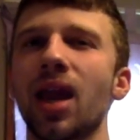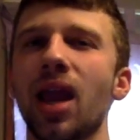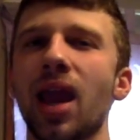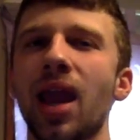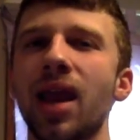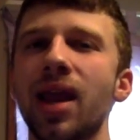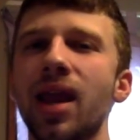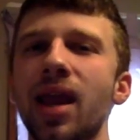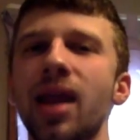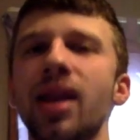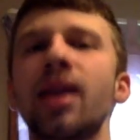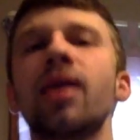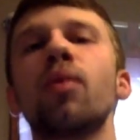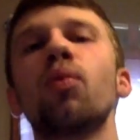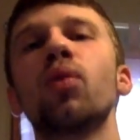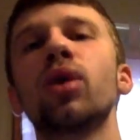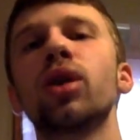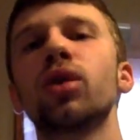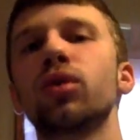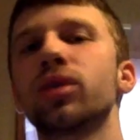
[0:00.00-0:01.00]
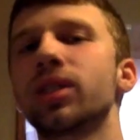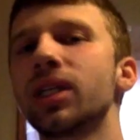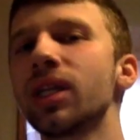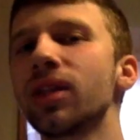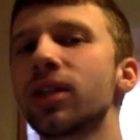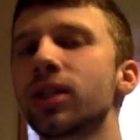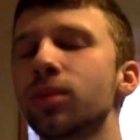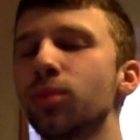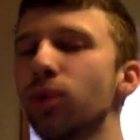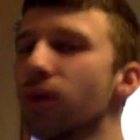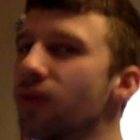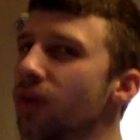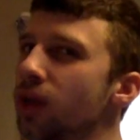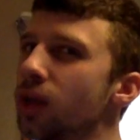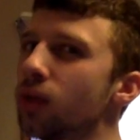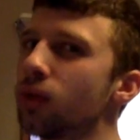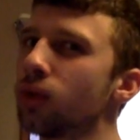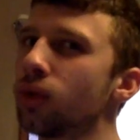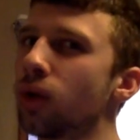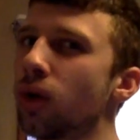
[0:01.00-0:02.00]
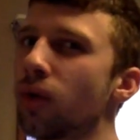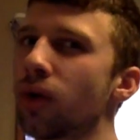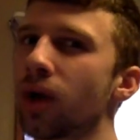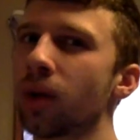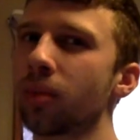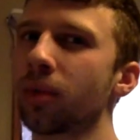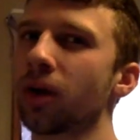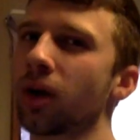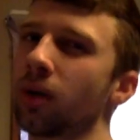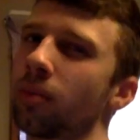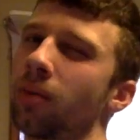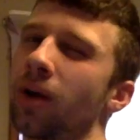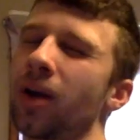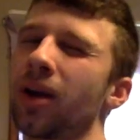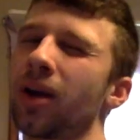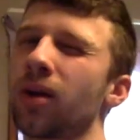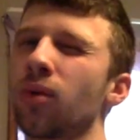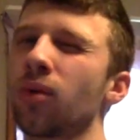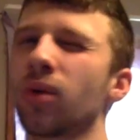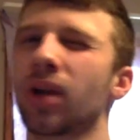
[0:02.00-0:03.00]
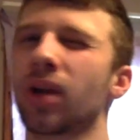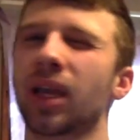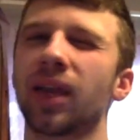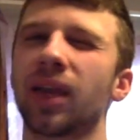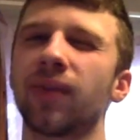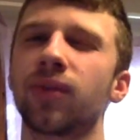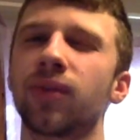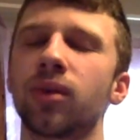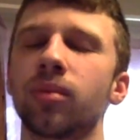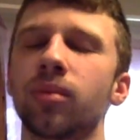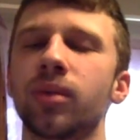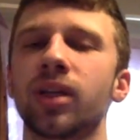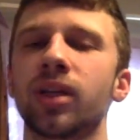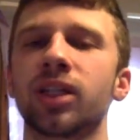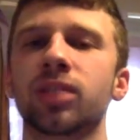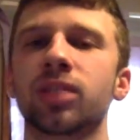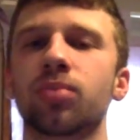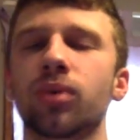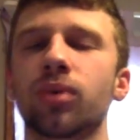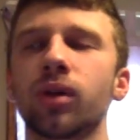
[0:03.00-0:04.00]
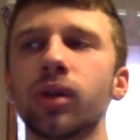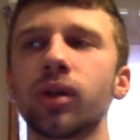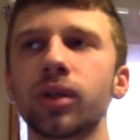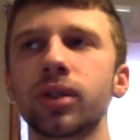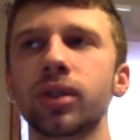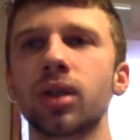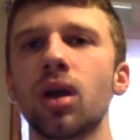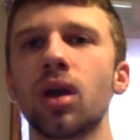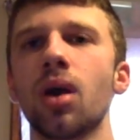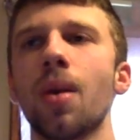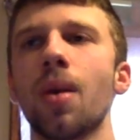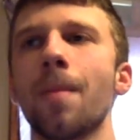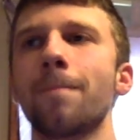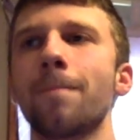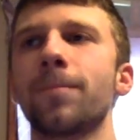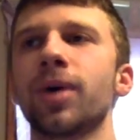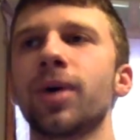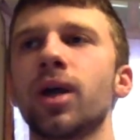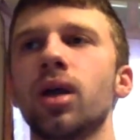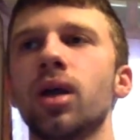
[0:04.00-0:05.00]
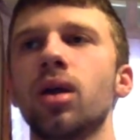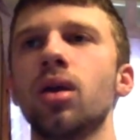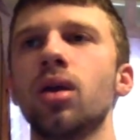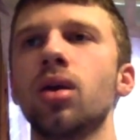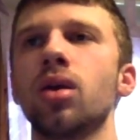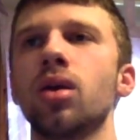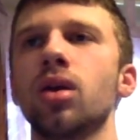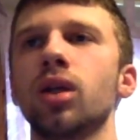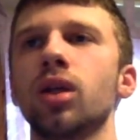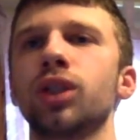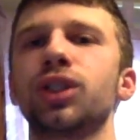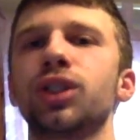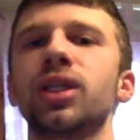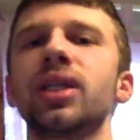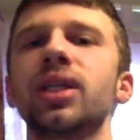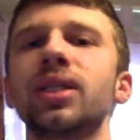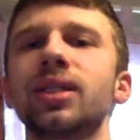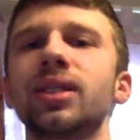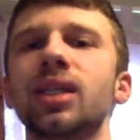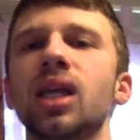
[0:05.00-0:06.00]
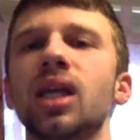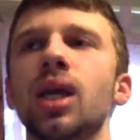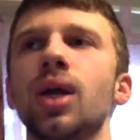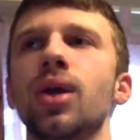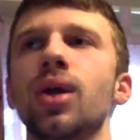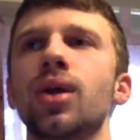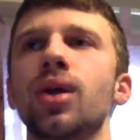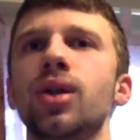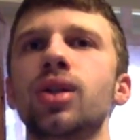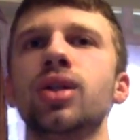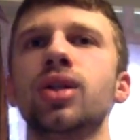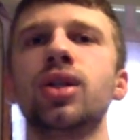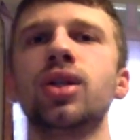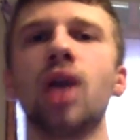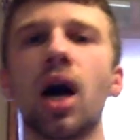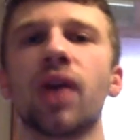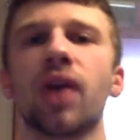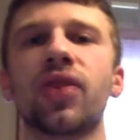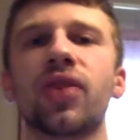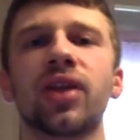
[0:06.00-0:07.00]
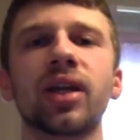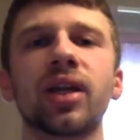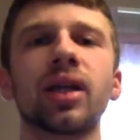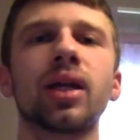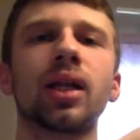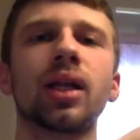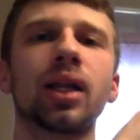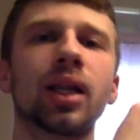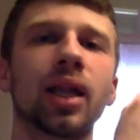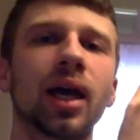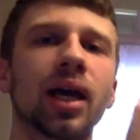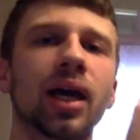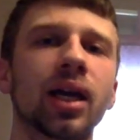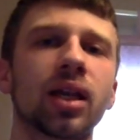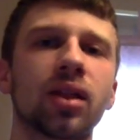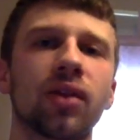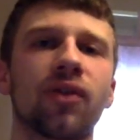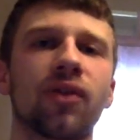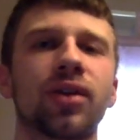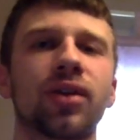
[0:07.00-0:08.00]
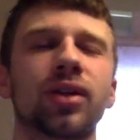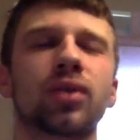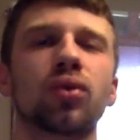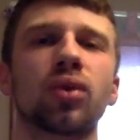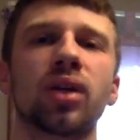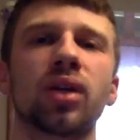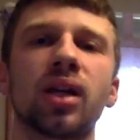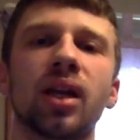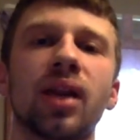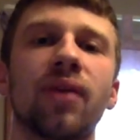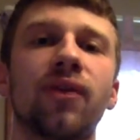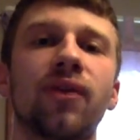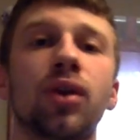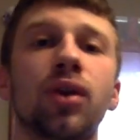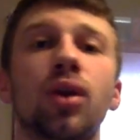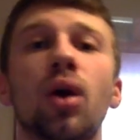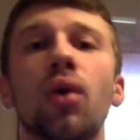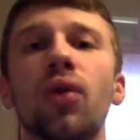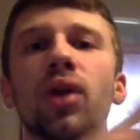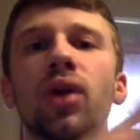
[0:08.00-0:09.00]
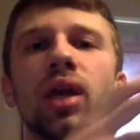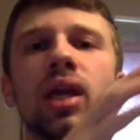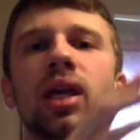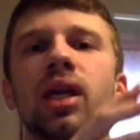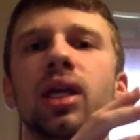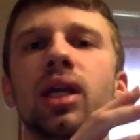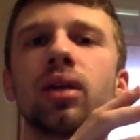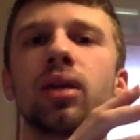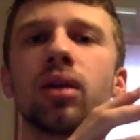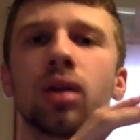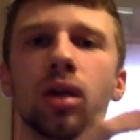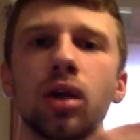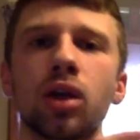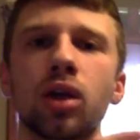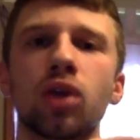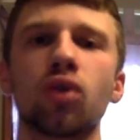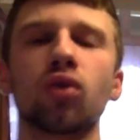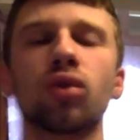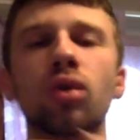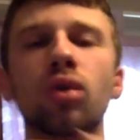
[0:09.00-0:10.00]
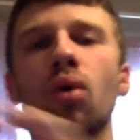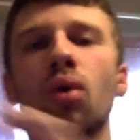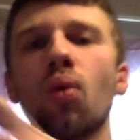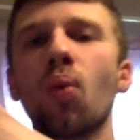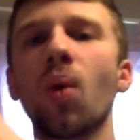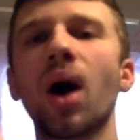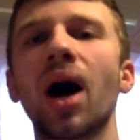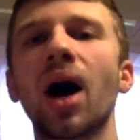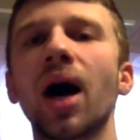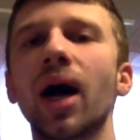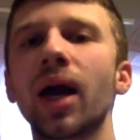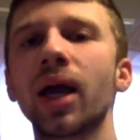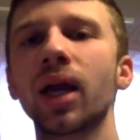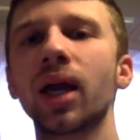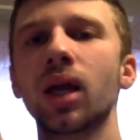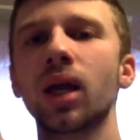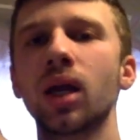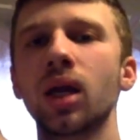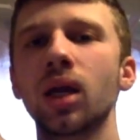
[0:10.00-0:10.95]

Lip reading: And when you see this movie, you'll know what I'm talking about. I don't want to give too many spoilers, but she's nothing like the first one. And if you know the end, you'll know why.